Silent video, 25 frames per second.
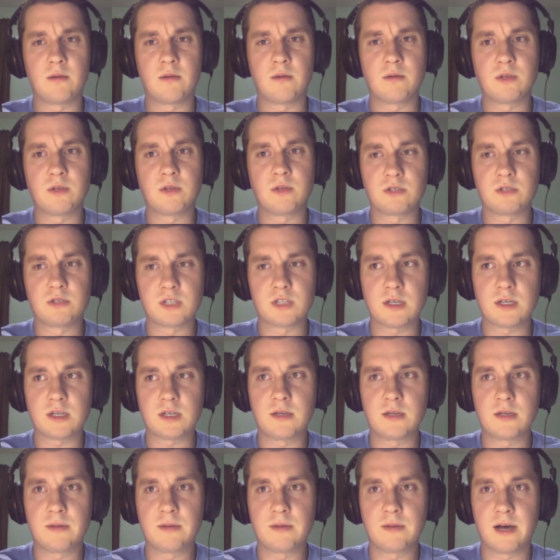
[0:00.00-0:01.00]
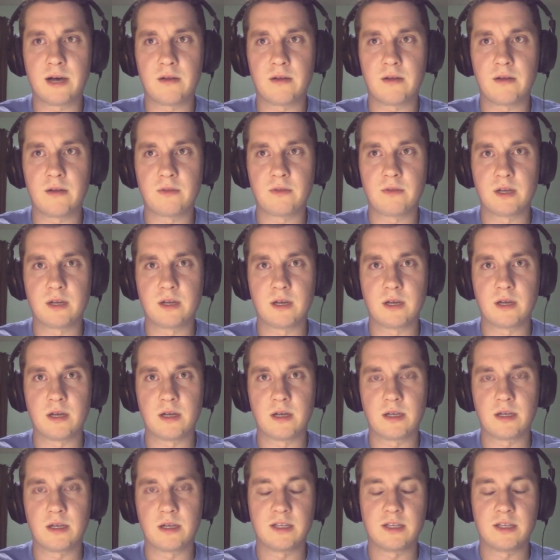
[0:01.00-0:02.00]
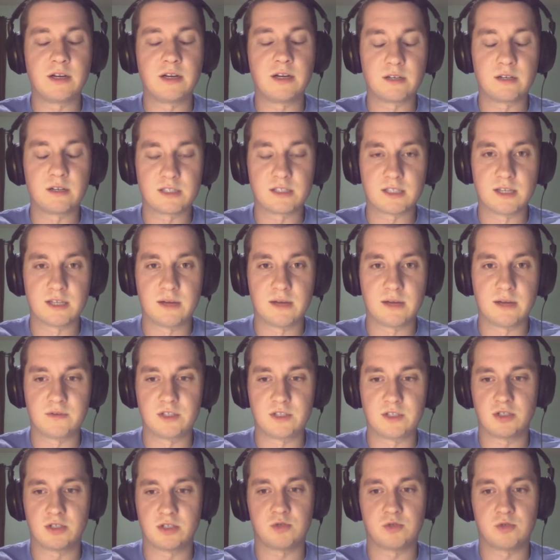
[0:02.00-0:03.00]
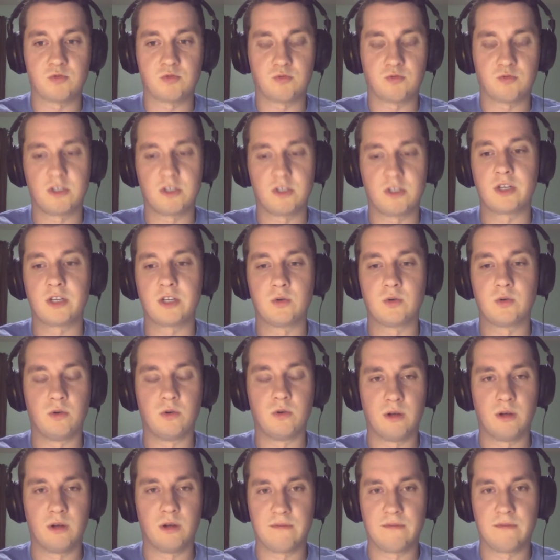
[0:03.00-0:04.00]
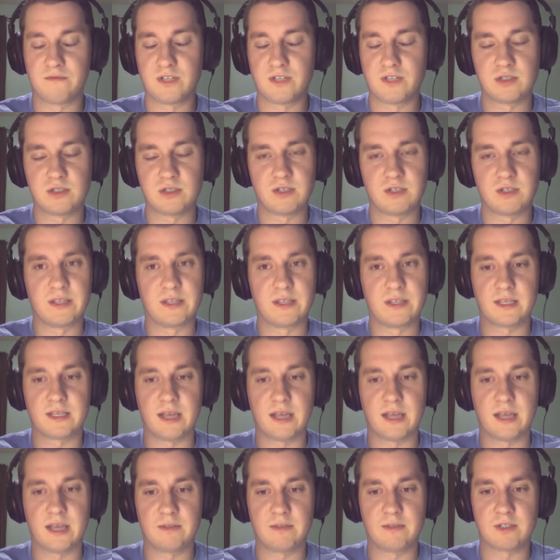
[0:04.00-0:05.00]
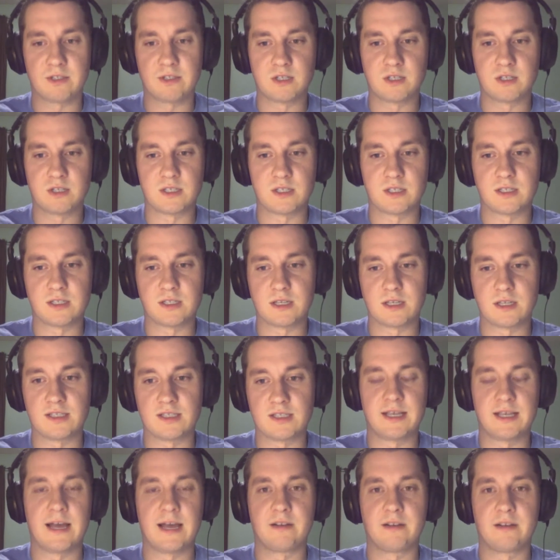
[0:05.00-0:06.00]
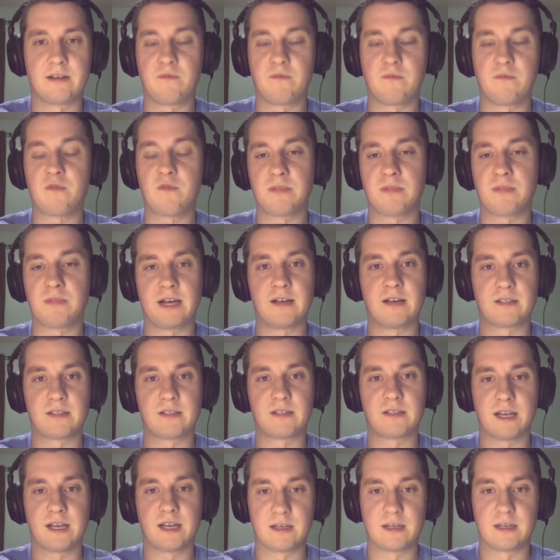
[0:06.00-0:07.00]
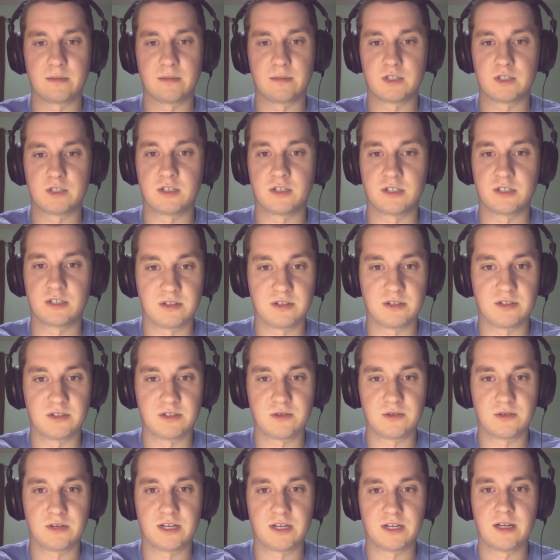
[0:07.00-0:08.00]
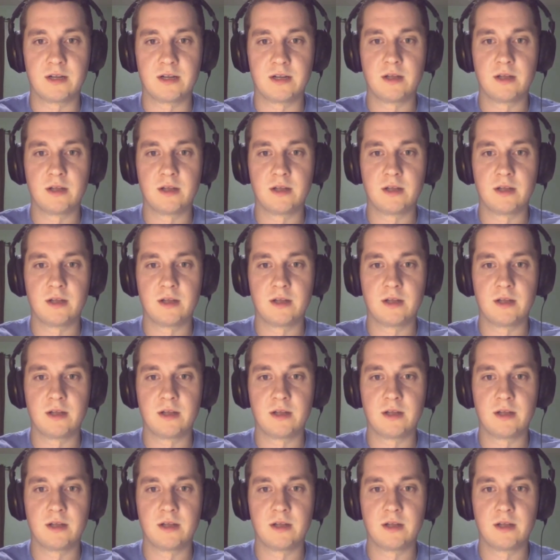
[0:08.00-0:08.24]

You were talking about the gear and stuff, which looks really cool. Visually, this game is just astounding from the outside, and I'm sure you're enjoying it.